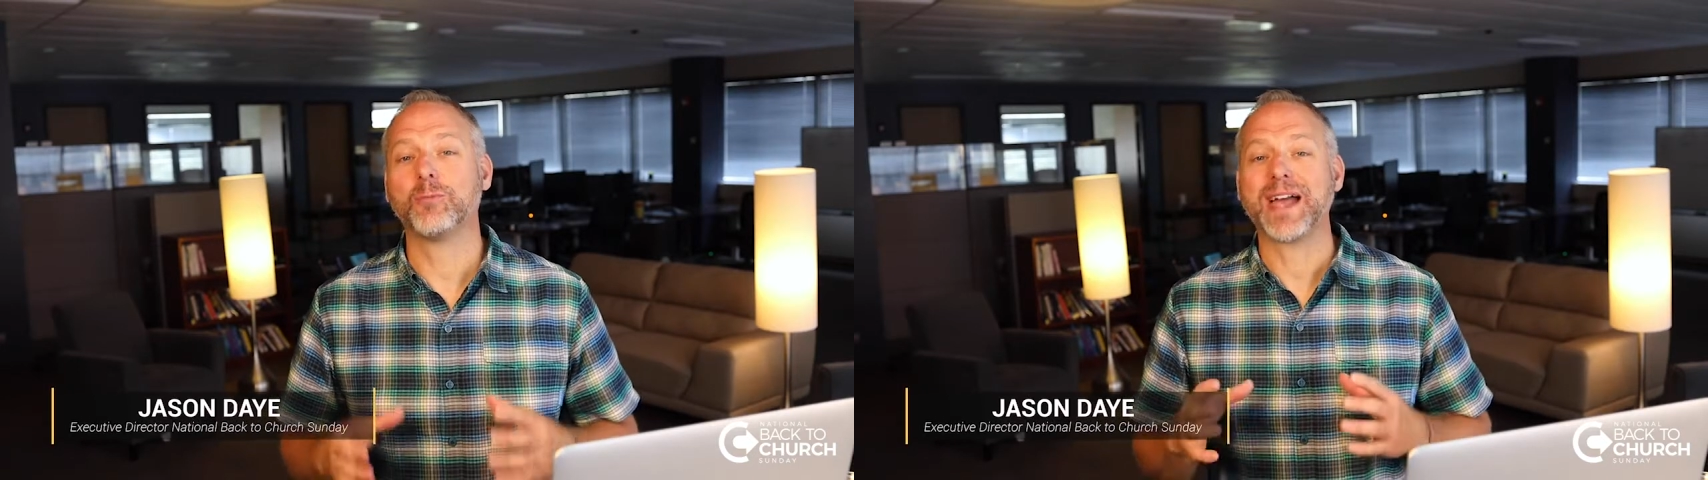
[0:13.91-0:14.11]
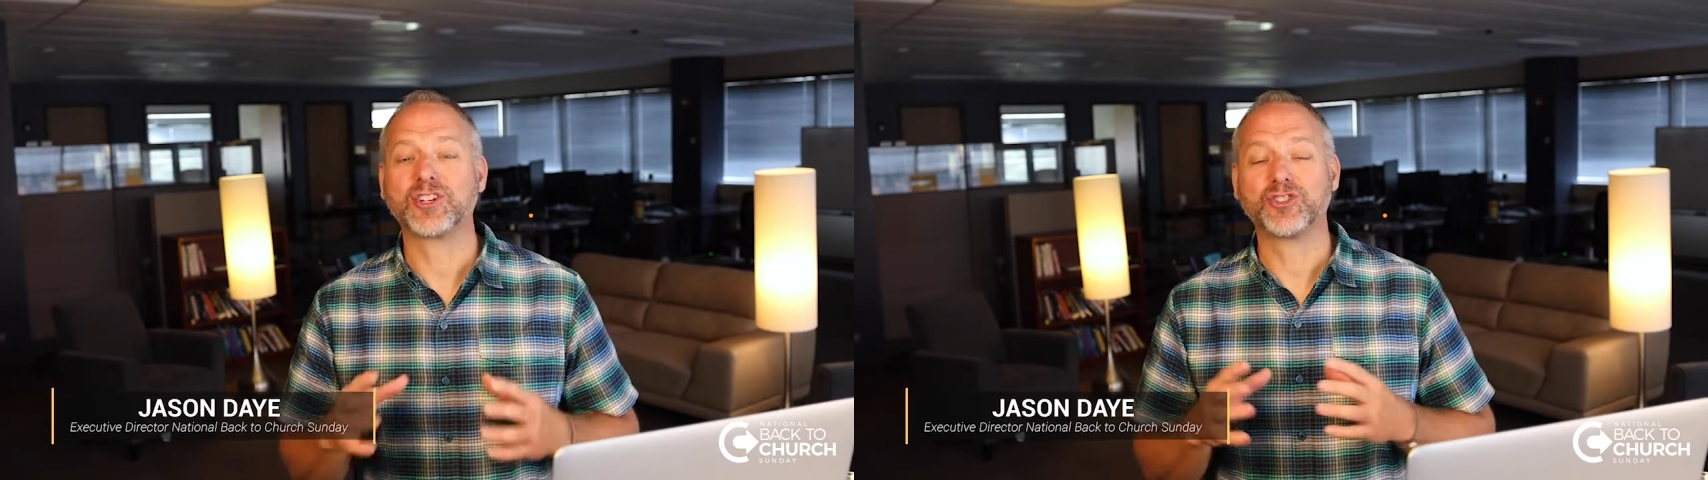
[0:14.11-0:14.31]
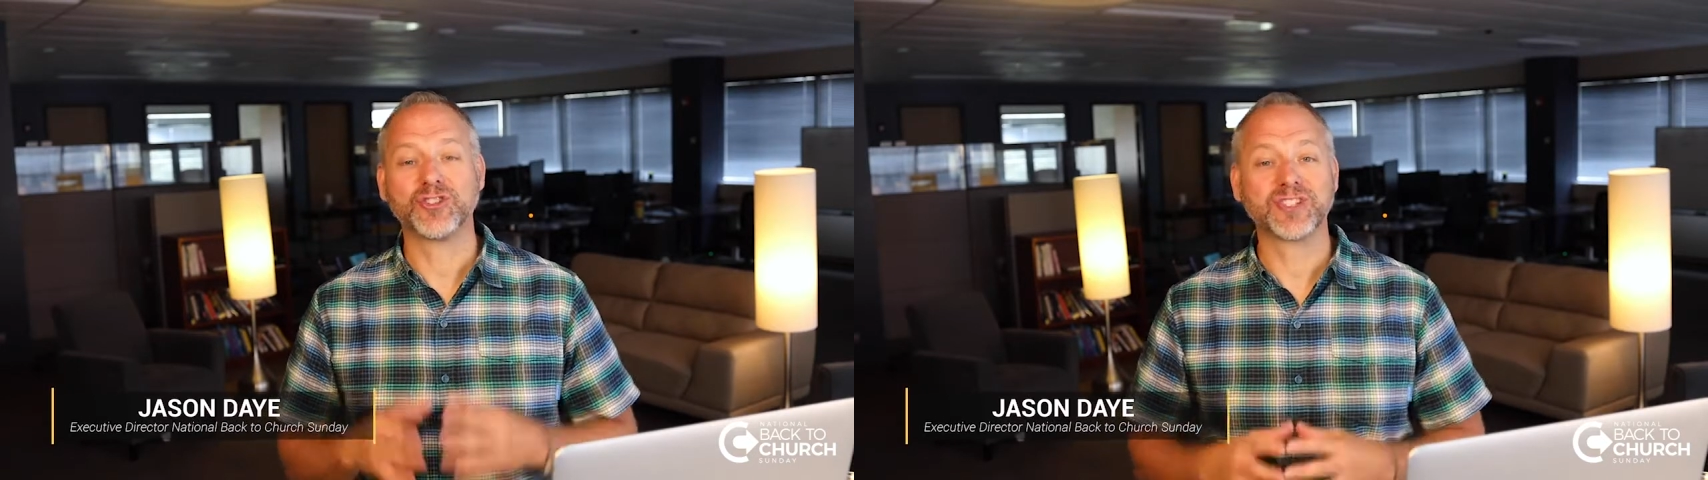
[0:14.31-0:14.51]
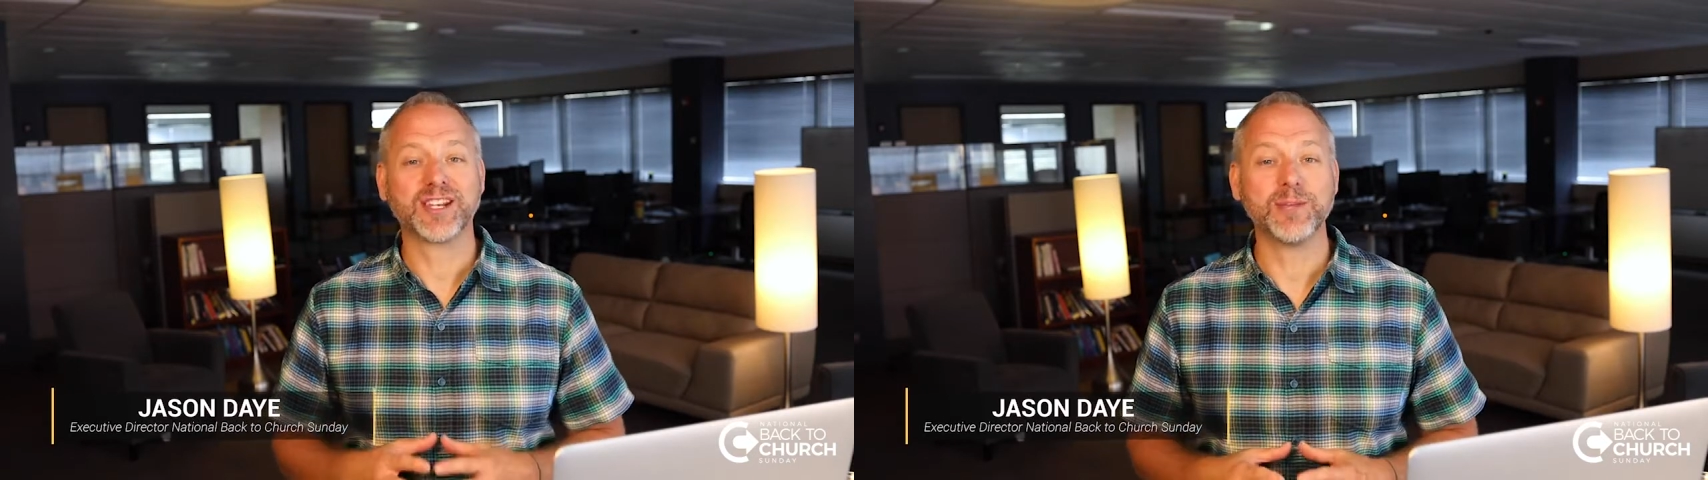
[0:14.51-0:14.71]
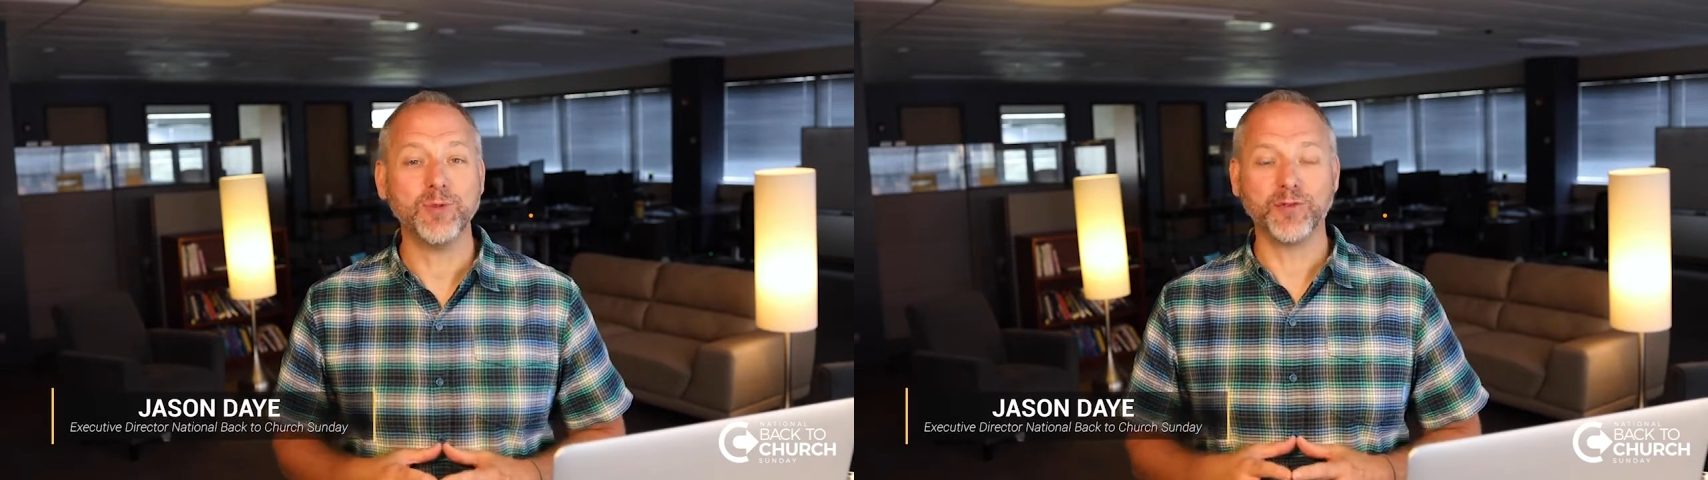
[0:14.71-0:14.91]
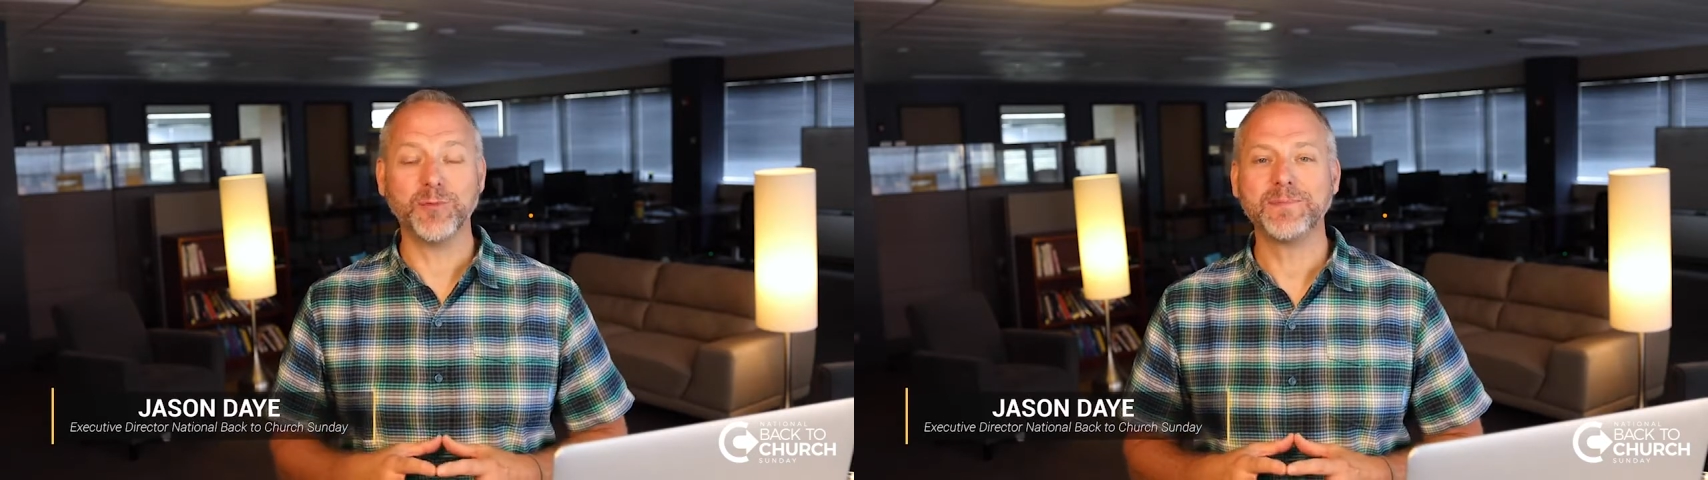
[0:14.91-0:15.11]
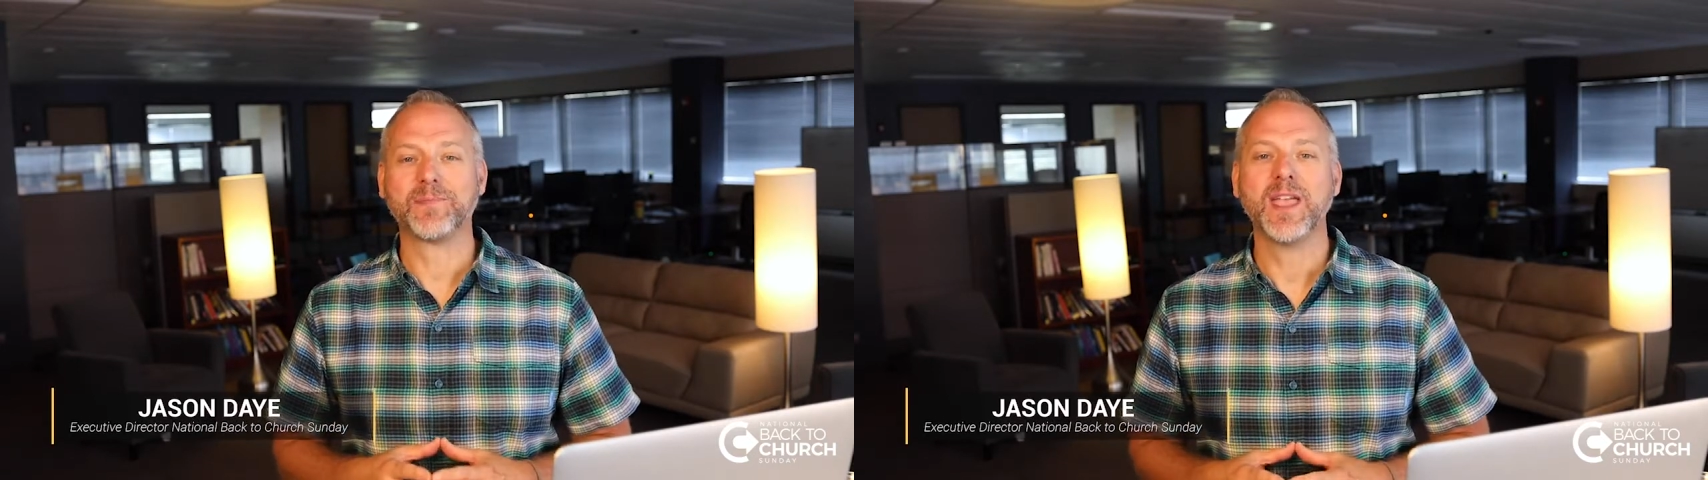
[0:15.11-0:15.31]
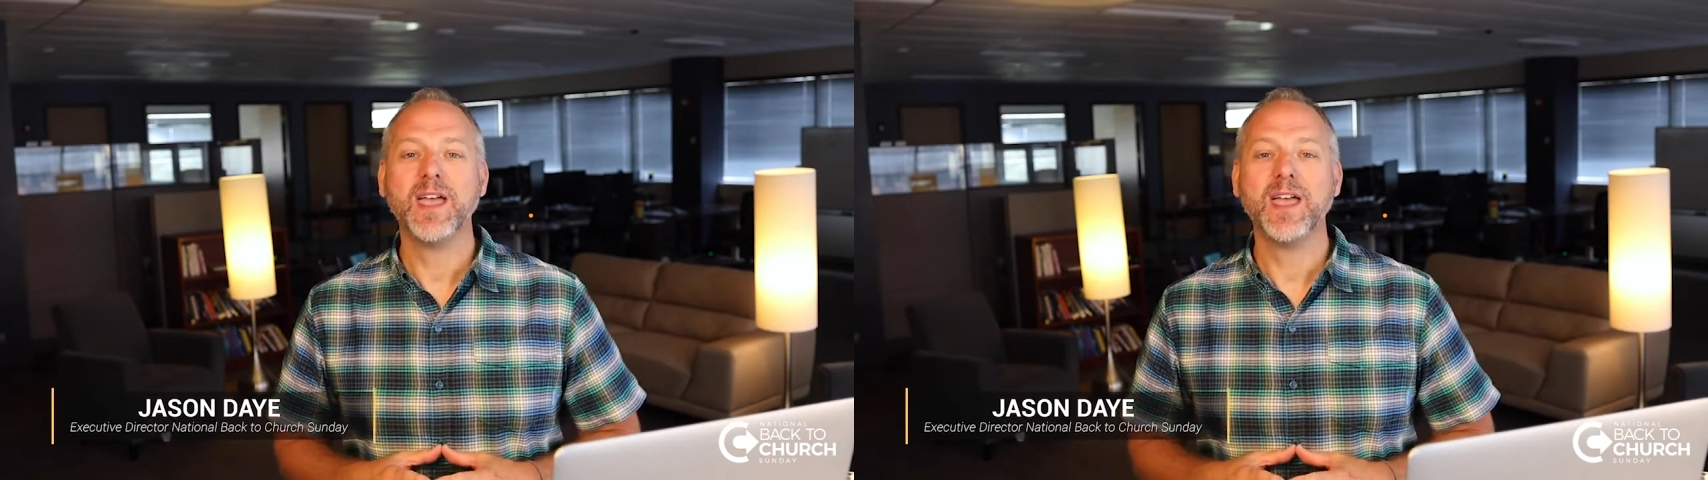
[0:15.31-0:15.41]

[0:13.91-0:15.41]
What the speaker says: Back to Church Sunday Movement.